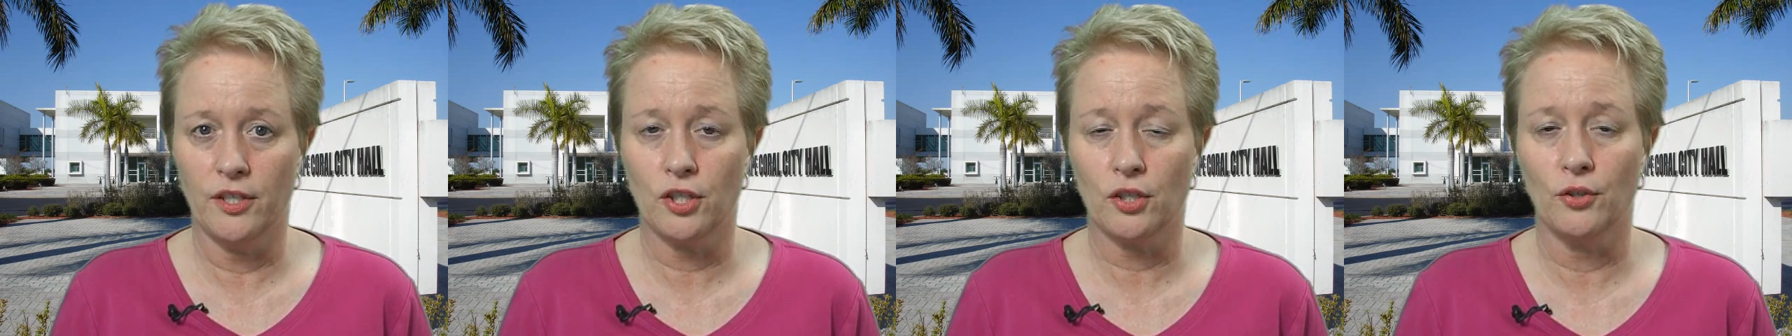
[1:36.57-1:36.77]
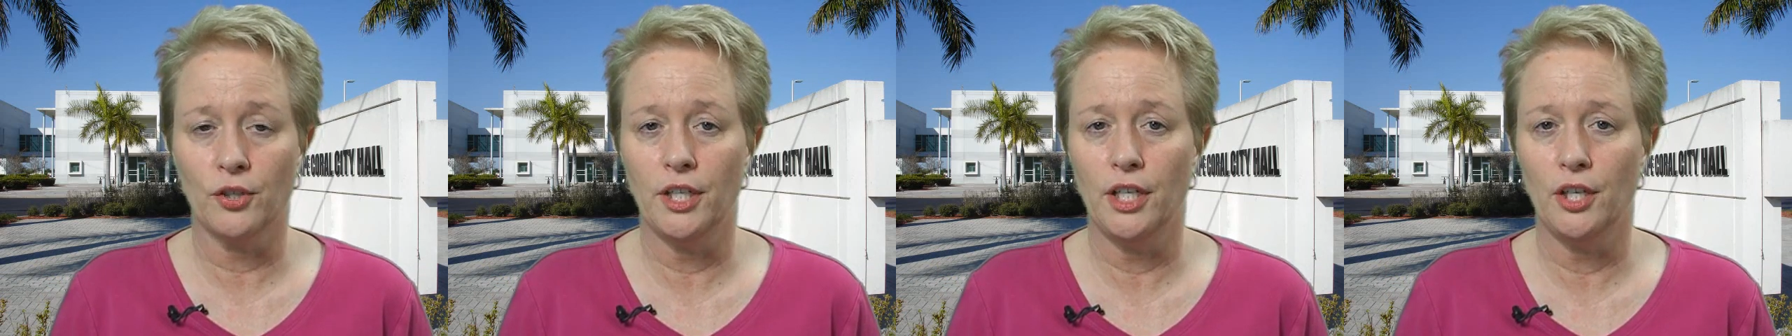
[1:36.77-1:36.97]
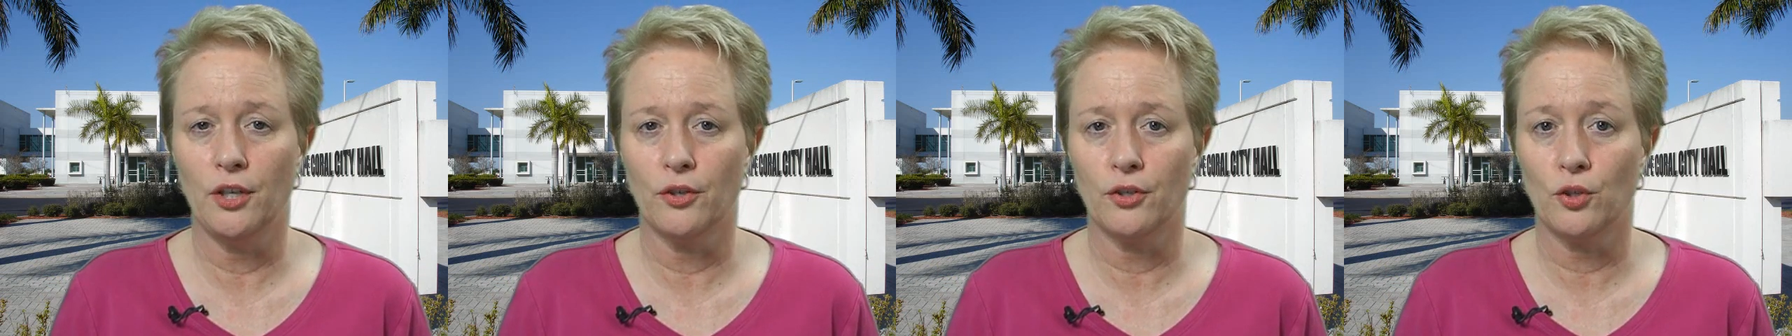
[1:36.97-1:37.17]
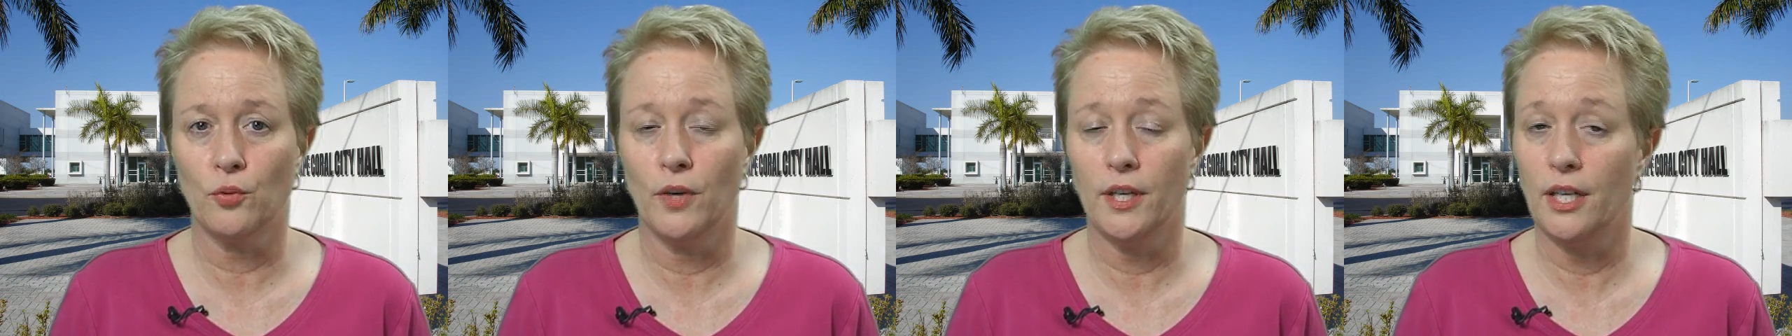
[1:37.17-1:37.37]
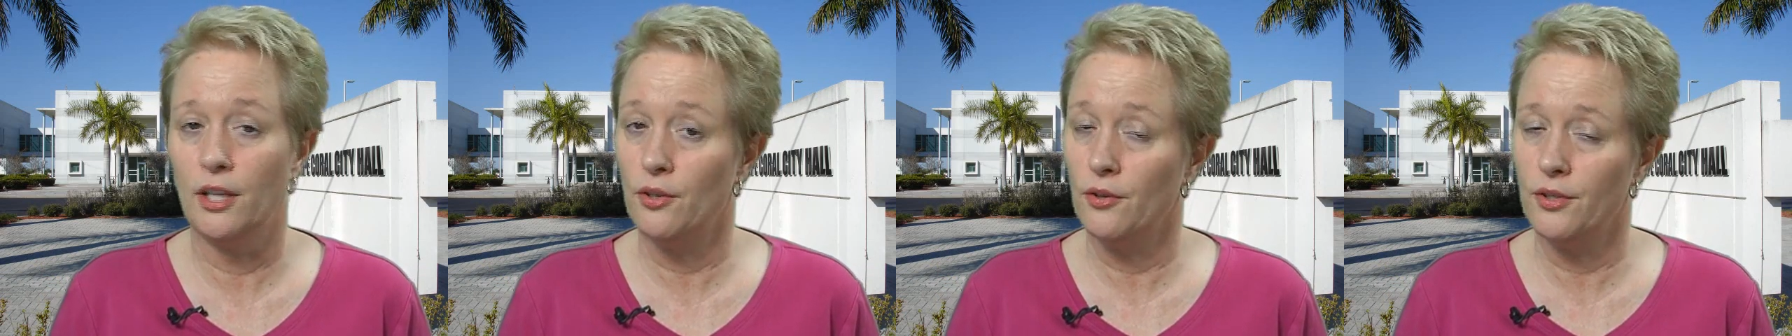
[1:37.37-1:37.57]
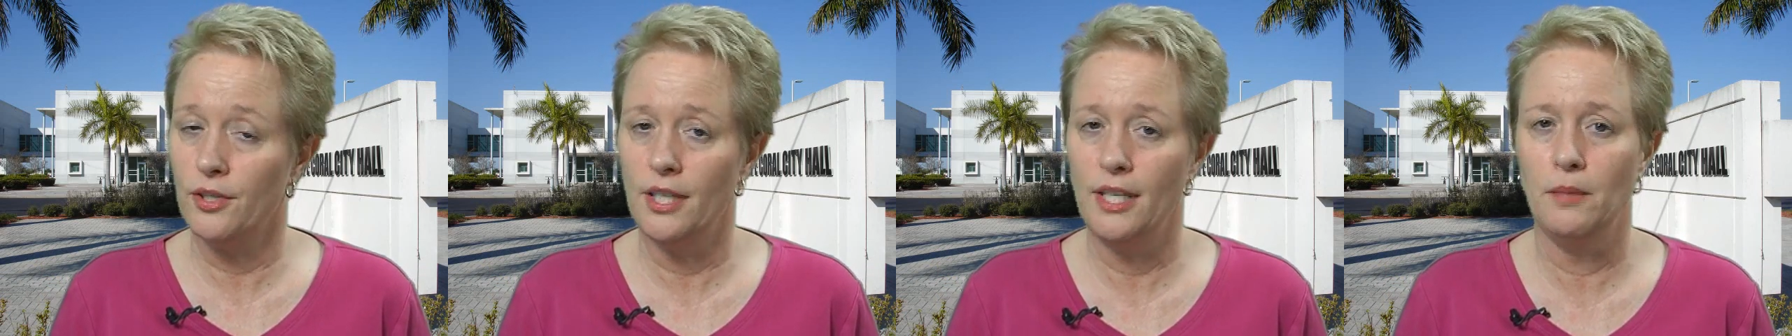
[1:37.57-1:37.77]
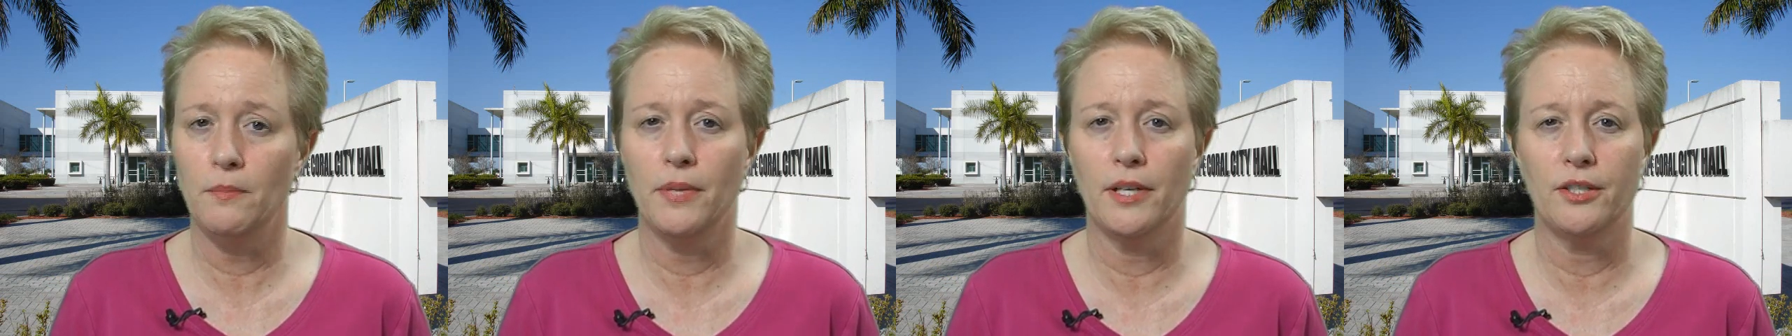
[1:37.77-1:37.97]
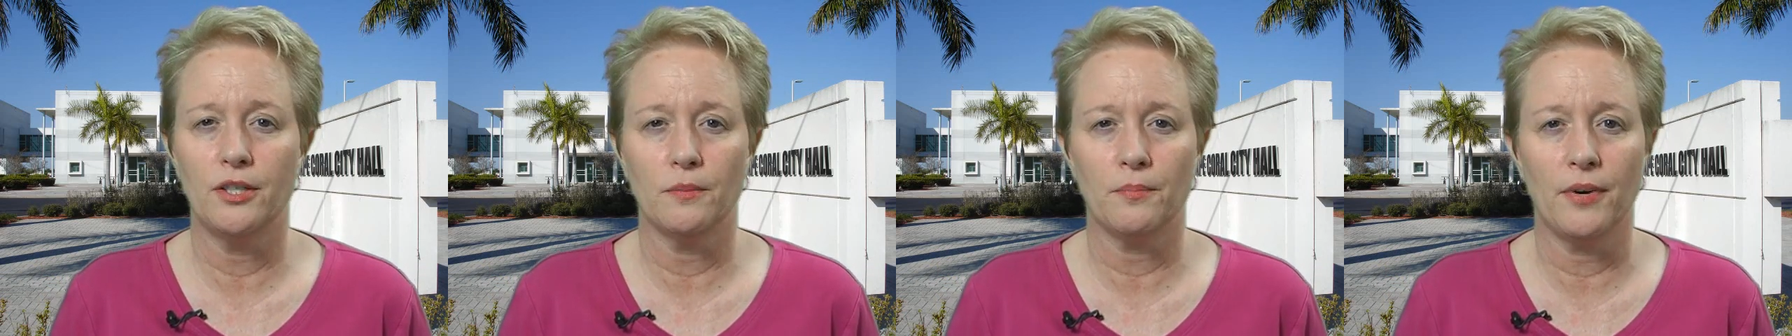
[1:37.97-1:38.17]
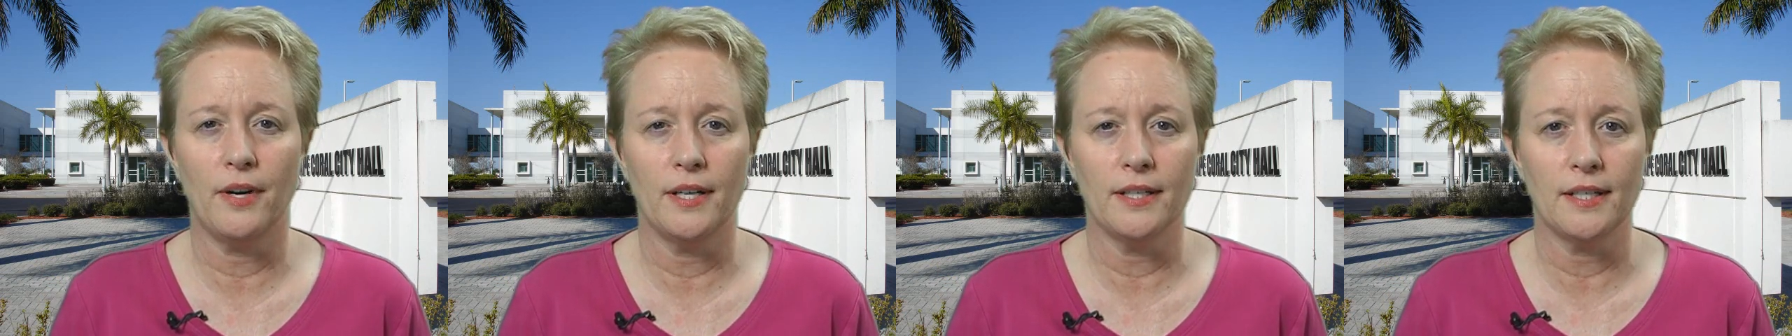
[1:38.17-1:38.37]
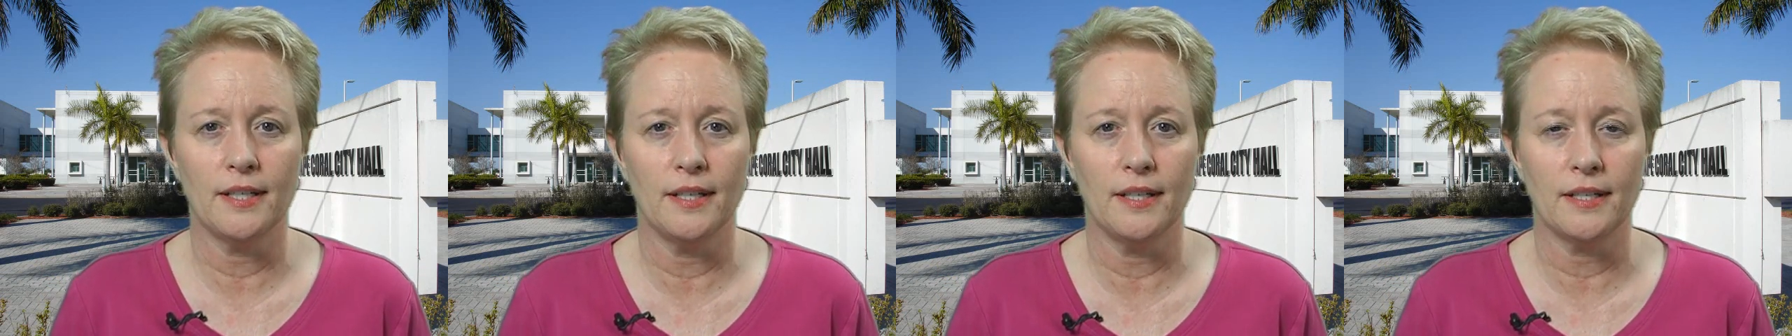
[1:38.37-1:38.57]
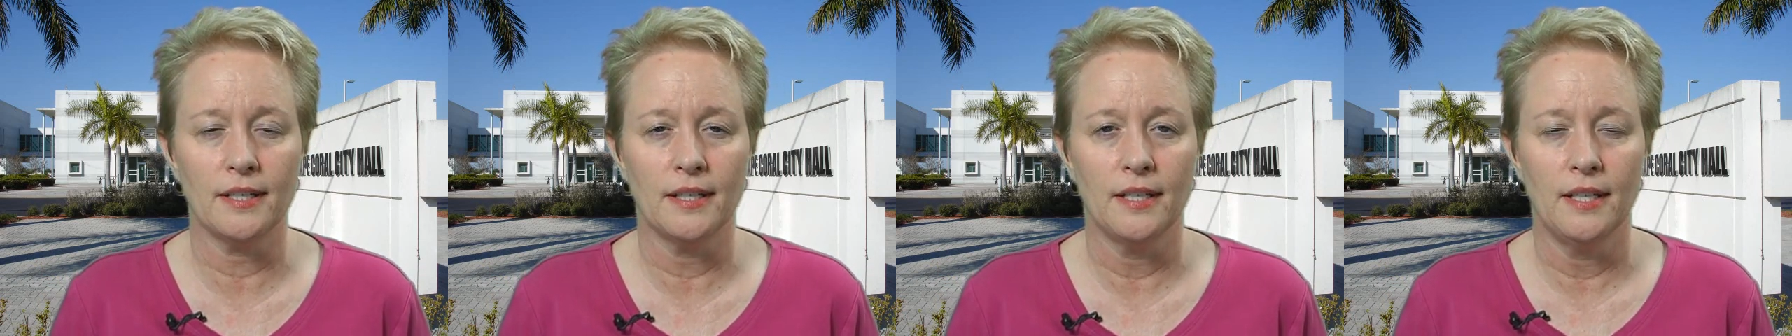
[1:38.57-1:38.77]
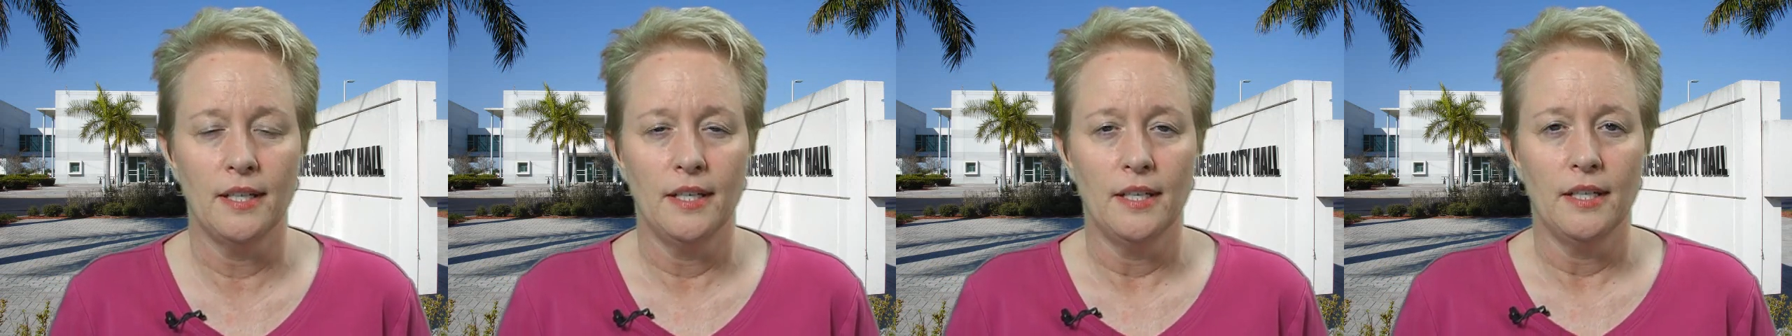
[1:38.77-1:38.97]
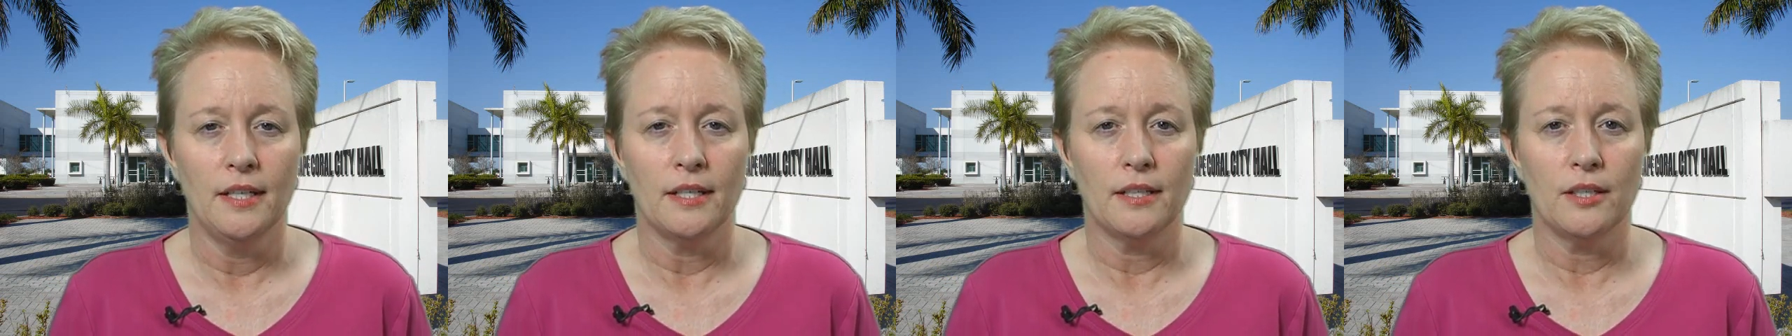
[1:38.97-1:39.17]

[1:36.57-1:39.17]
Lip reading: fiscal year 2013 budget process.